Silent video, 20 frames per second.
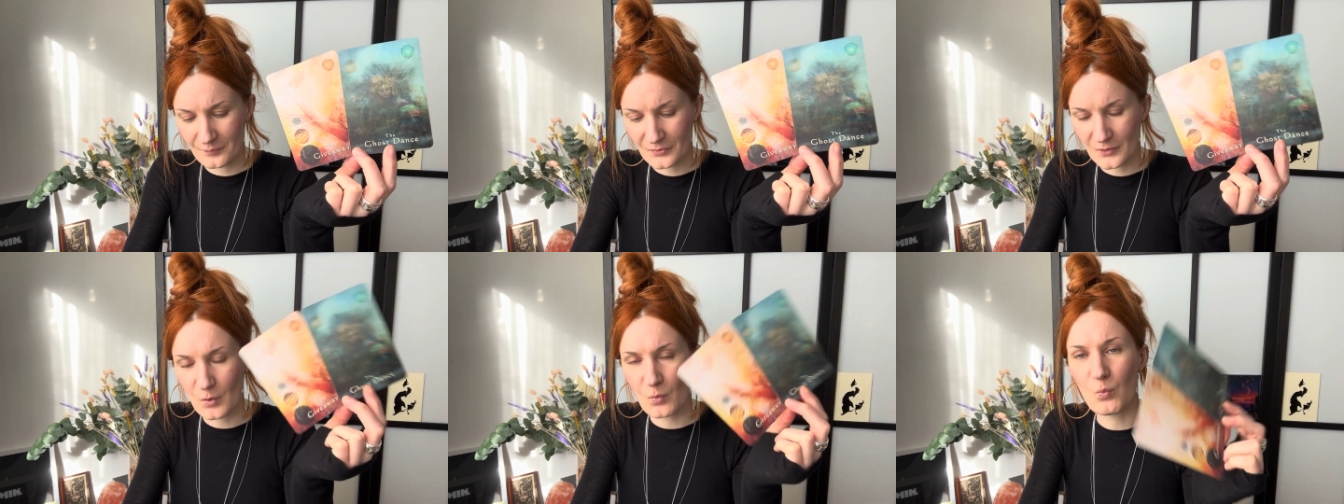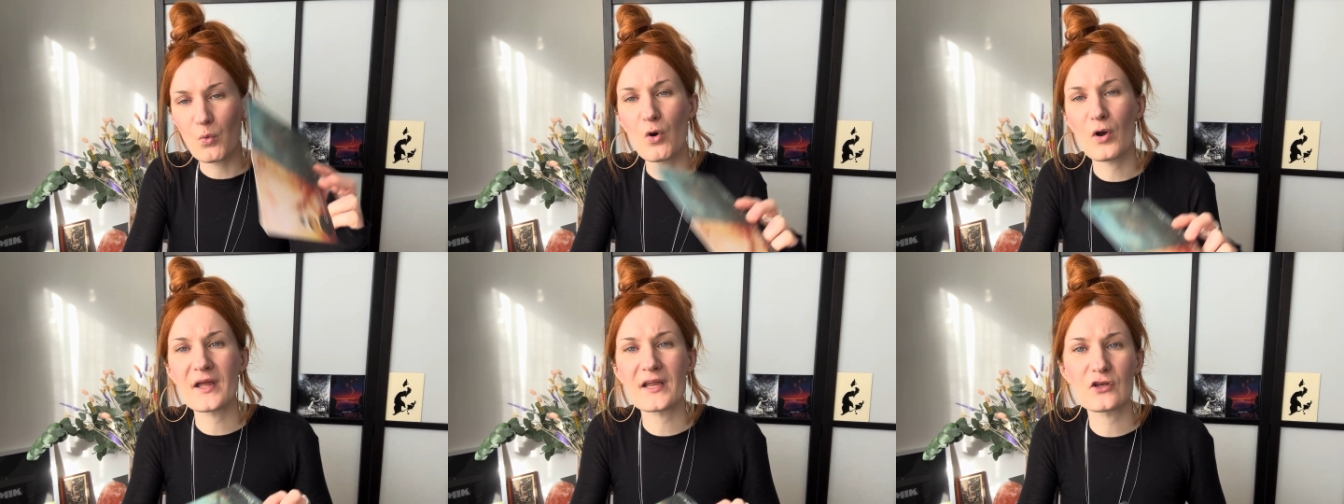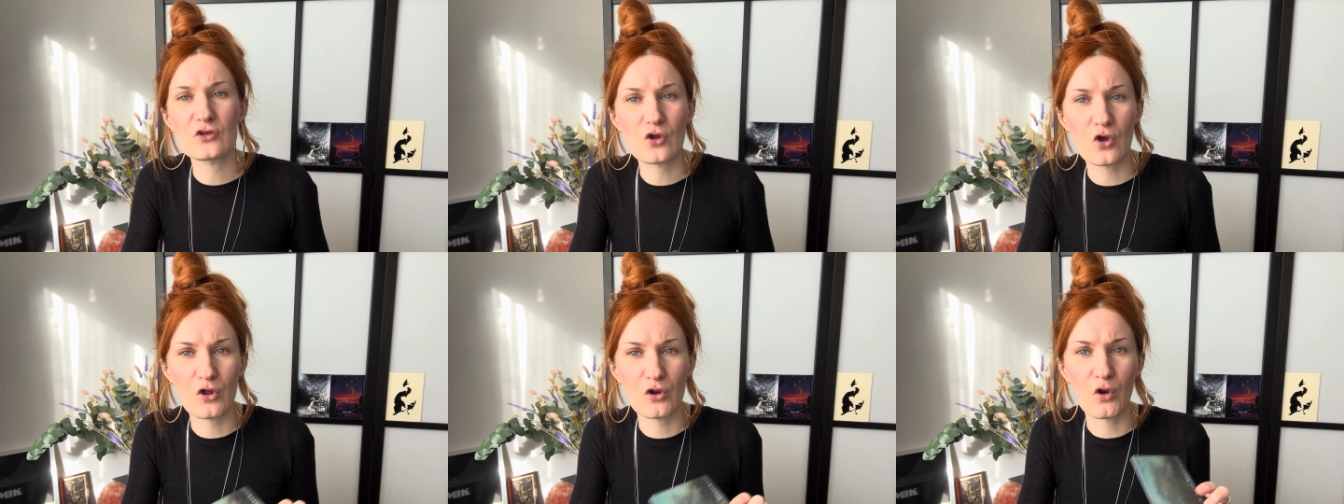what it
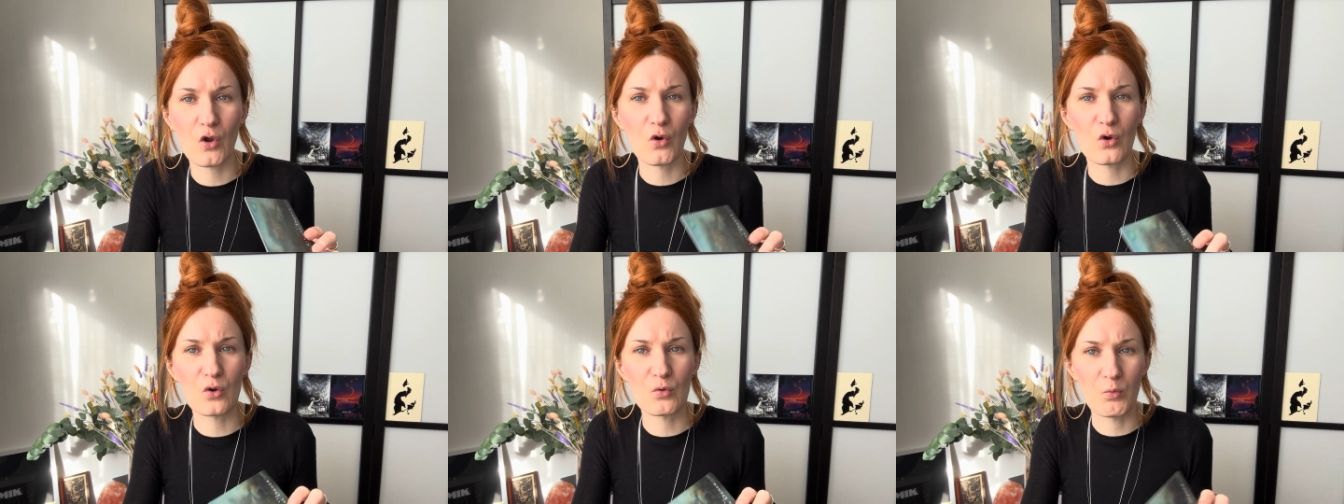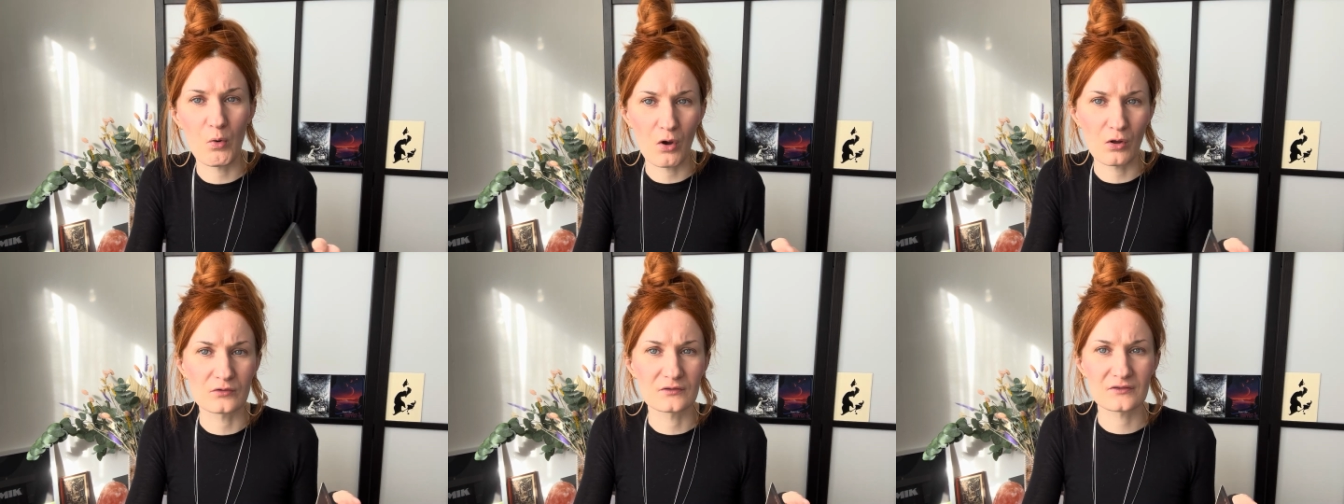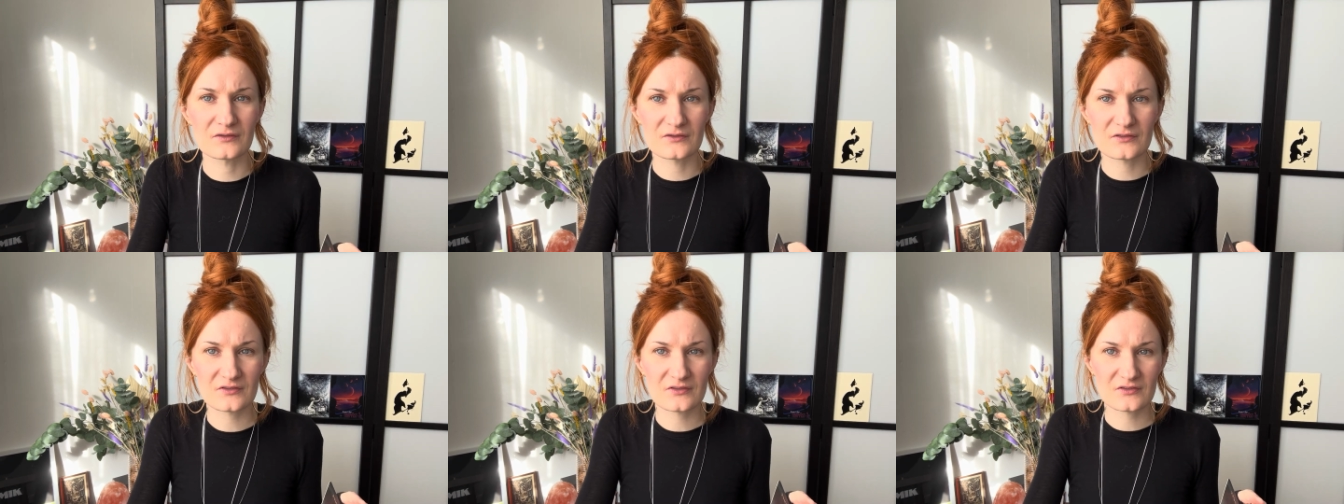no longer
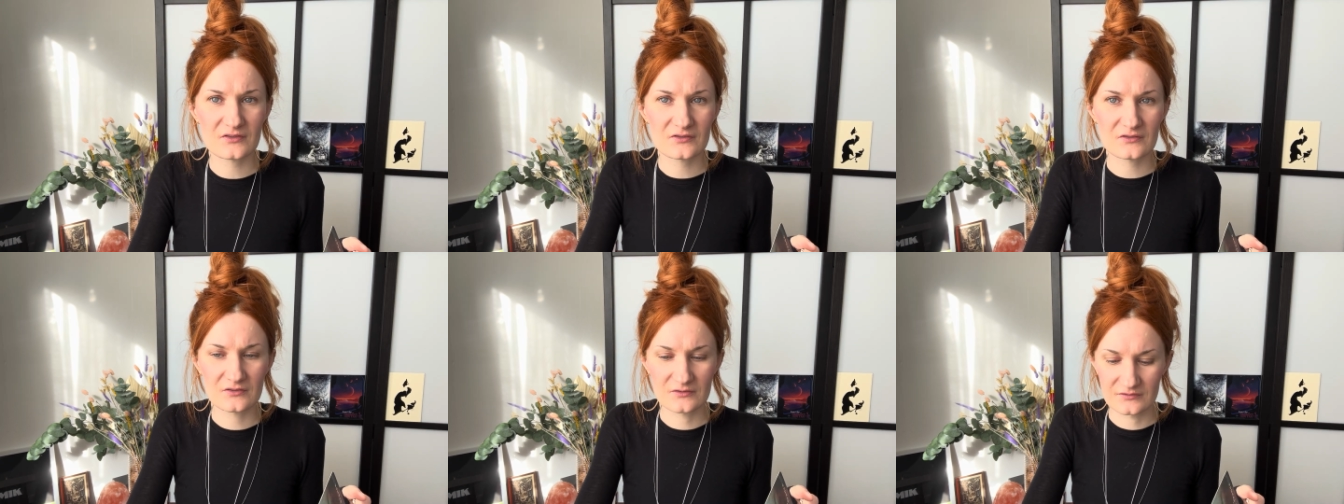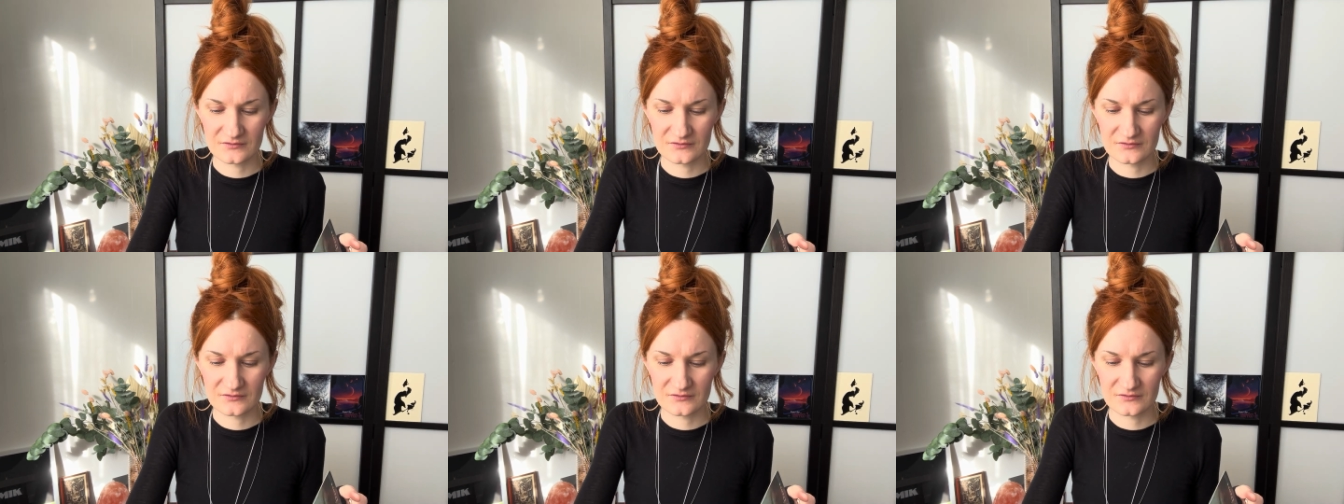wants.